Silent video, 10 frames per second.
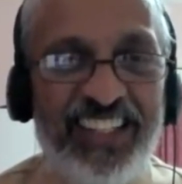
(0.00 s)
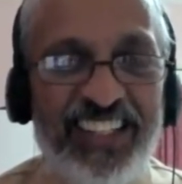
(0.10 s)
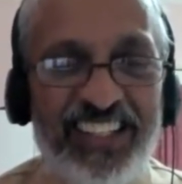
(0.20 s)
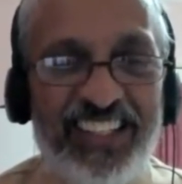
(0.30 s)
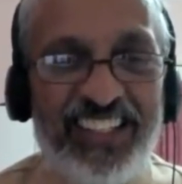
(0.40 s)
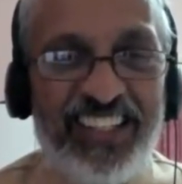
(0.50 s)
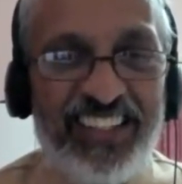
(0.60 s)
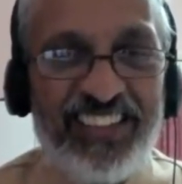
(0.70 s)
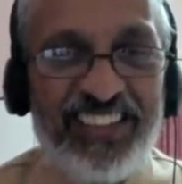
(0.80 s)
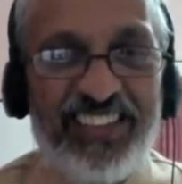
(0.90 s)

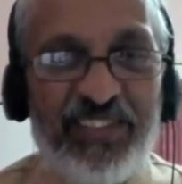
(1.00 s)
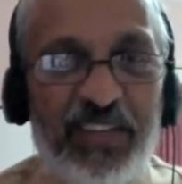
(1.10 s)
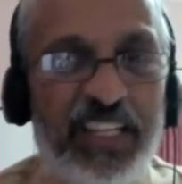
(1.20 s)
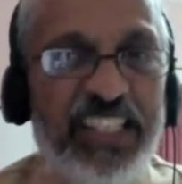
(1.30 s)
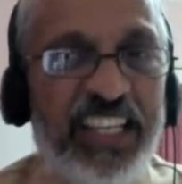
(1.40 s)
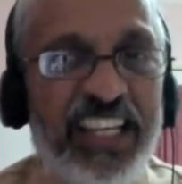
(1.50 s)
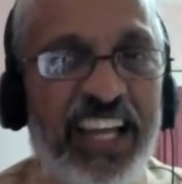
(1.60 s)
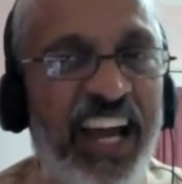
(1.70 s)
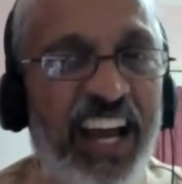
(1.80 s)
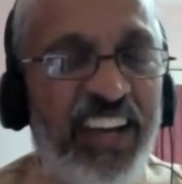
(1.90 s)
And because
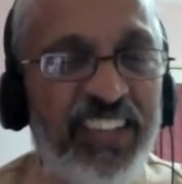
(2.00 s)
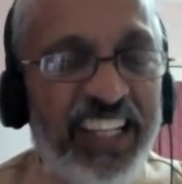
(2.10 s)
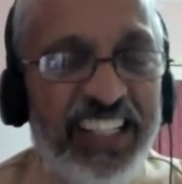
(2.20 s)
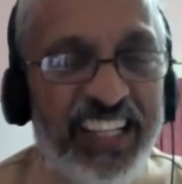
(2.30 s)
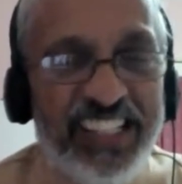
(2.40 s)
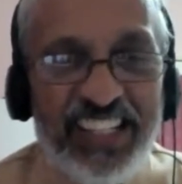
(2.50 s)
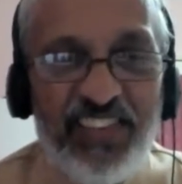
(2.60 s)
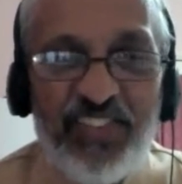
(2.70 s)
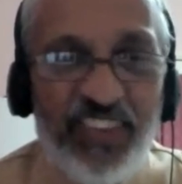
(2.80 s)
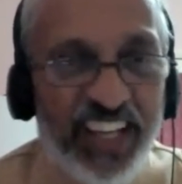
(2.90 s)
I don't think there is
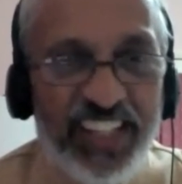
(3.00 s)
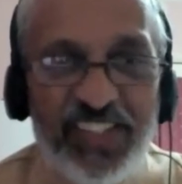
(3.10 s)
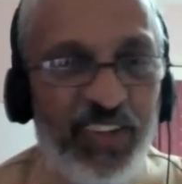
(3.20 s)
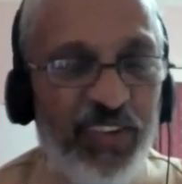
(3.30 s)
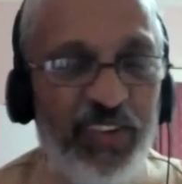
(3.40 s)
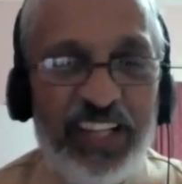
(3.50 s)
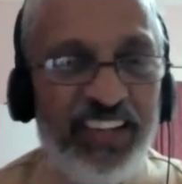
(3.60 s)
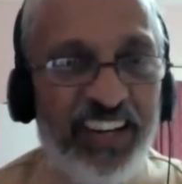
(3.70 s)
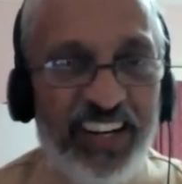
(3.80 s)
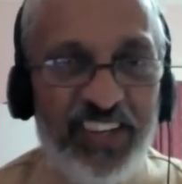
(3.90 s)
any factual way
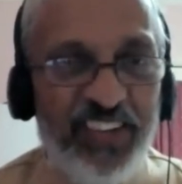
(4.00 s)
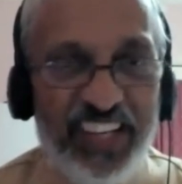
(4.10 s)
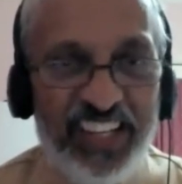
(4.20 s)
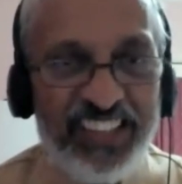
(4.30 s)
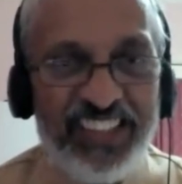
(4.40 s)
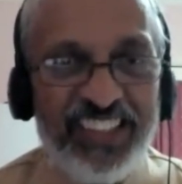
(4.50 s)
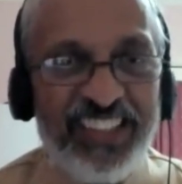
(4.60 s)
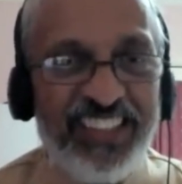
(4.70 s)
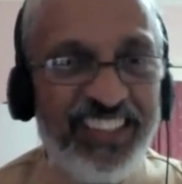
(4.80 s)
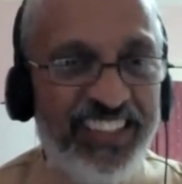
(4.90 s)
to argue against
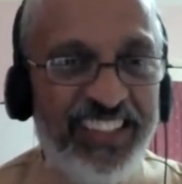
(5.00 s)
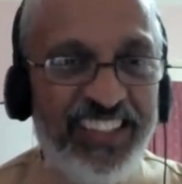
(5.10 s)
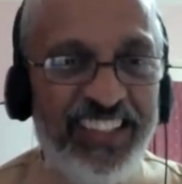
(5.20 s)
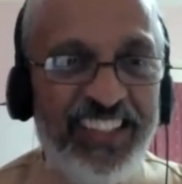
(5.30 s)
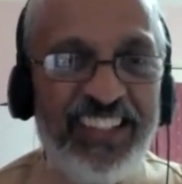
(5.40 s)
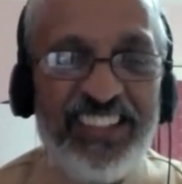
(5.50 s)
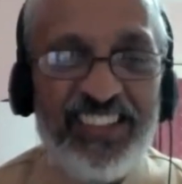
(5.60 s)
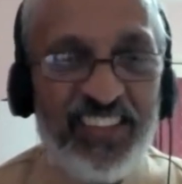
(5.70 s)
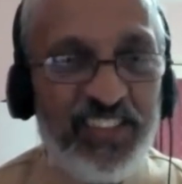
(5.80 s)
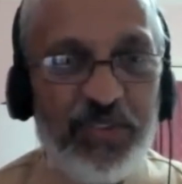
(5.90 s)
this
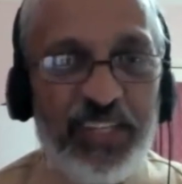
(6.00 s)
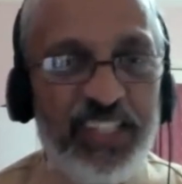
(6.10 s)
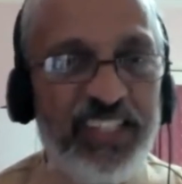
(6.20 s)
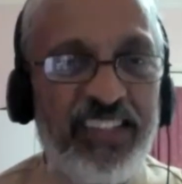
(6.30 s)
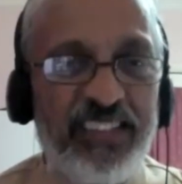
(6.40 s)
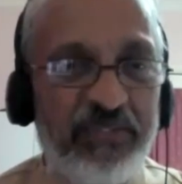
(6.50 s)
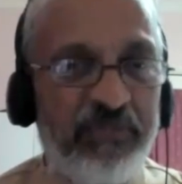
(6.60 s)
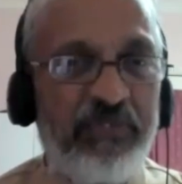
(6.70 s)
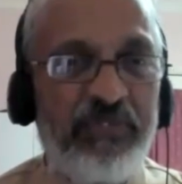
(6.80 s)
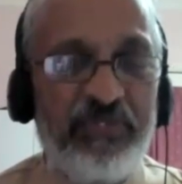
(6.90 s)
transformation.
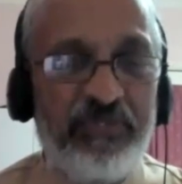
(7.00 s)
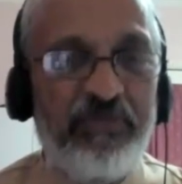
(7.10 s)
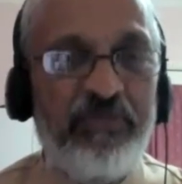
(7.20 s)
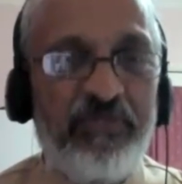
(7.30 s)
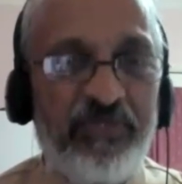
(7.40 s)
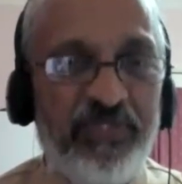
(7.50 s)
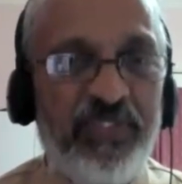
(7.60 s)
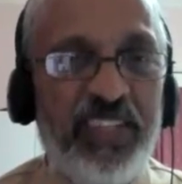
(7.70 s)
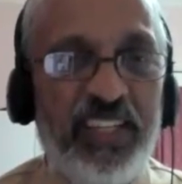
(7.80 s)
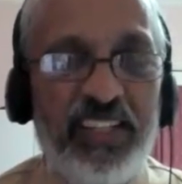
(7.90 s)

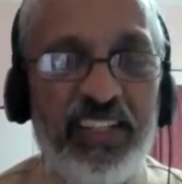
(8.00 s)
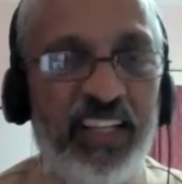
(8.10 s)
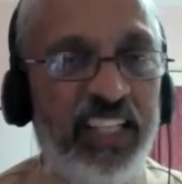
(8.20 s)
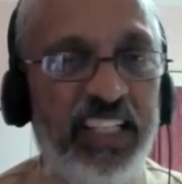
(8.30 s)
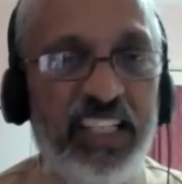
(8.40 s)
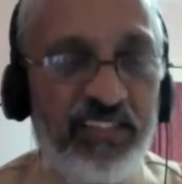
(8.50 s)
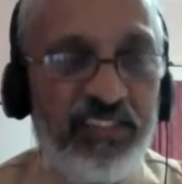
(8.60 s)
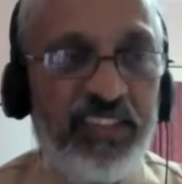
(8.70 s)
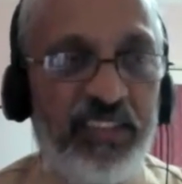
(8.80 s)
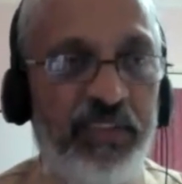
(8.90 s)
Okay? I think
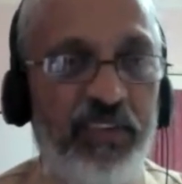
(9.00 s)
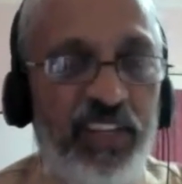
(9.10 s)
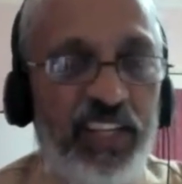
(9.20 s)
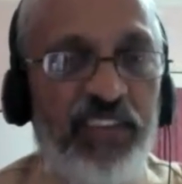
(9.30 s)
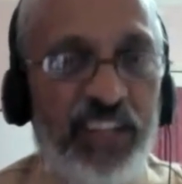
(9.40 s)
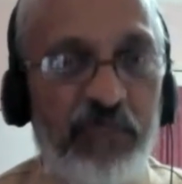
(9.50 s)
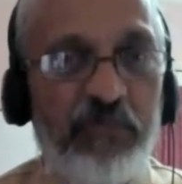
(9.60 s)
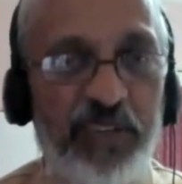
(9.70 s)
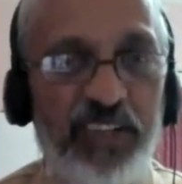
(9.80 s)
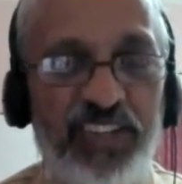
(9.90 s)
they've all given up
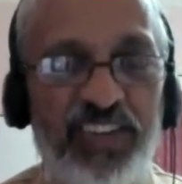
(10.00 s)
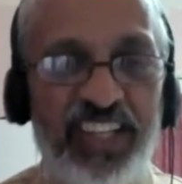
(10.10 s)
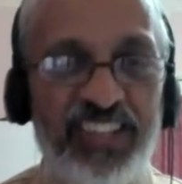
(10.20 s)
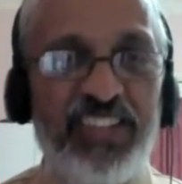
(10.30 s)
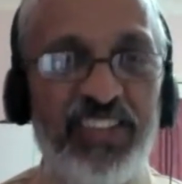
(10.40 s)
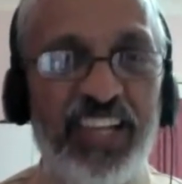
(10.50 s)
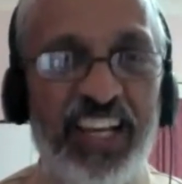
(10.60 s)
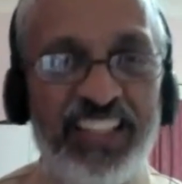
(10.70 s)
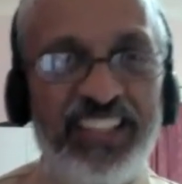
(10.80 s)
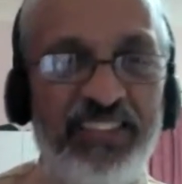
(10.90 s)
on trying to do that.